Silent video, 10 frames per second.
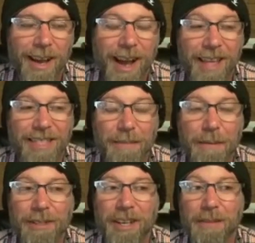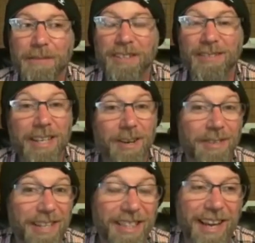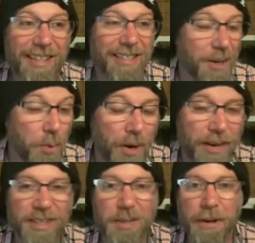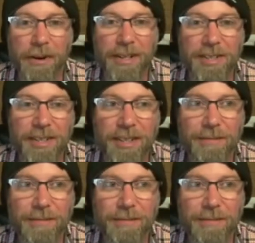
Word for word: I think people tell themselves they don't need that because they don't want to experience it.